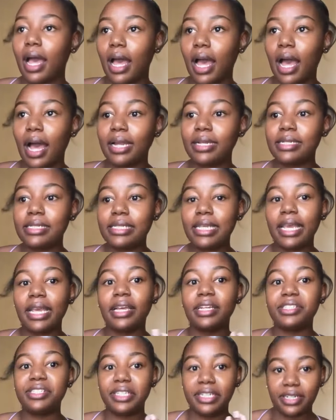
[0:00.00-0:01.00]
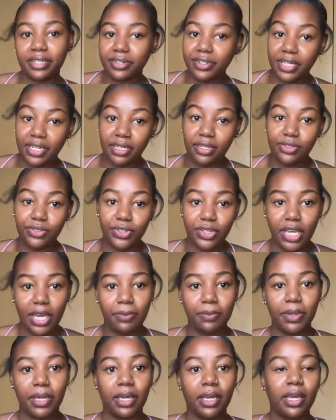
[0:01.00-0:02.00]
undertake a degree. You get
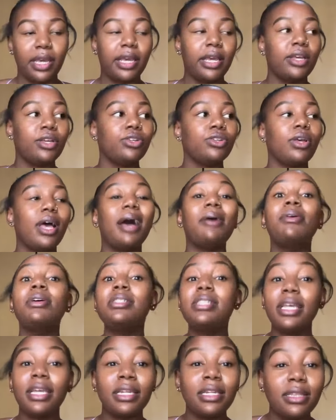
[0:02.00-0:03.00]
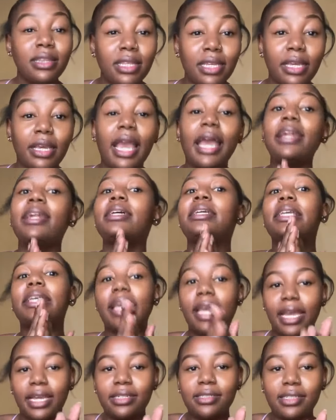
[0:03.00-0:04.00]
me? I'm not saying anything, and
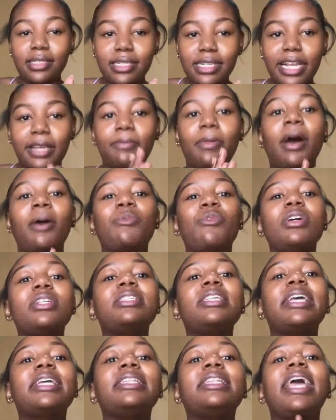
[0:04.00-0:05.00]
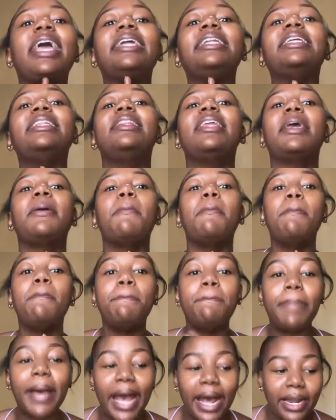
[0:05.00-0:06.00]
again, disclaimer, I'm not saying anything
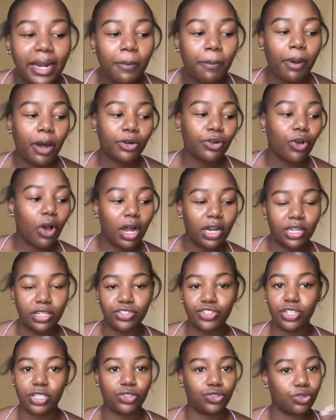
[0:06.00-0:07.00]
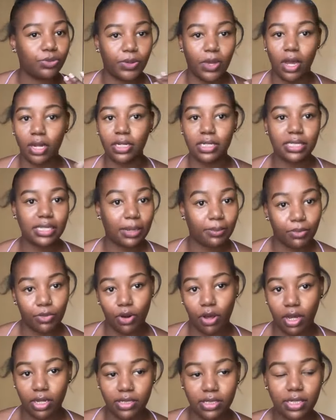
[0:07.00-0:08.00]
bad about colleges, to be honest, I'm
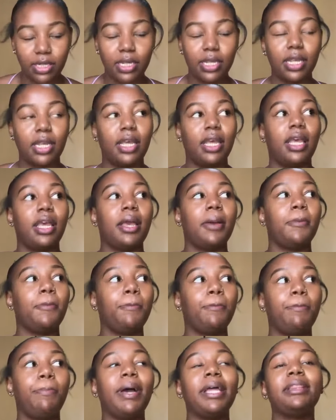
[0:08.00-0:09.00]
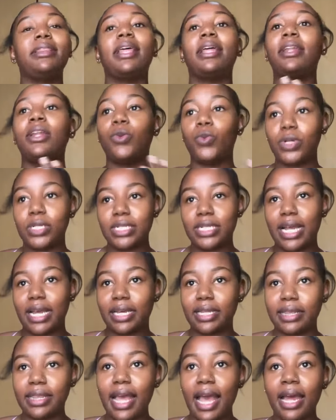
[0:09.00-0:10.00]
not. But then it was
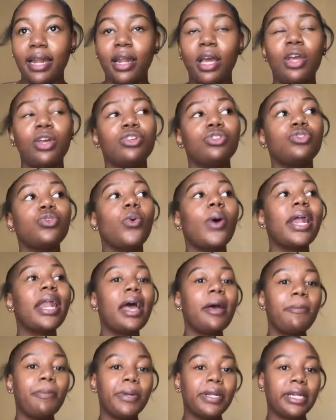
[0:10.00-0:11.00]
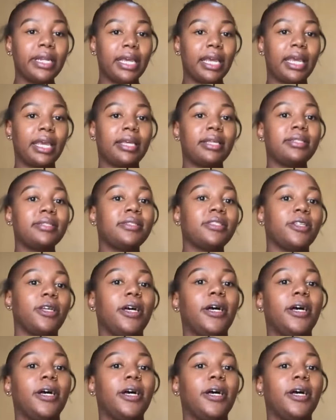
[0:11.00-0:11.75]
like that. So what happened is,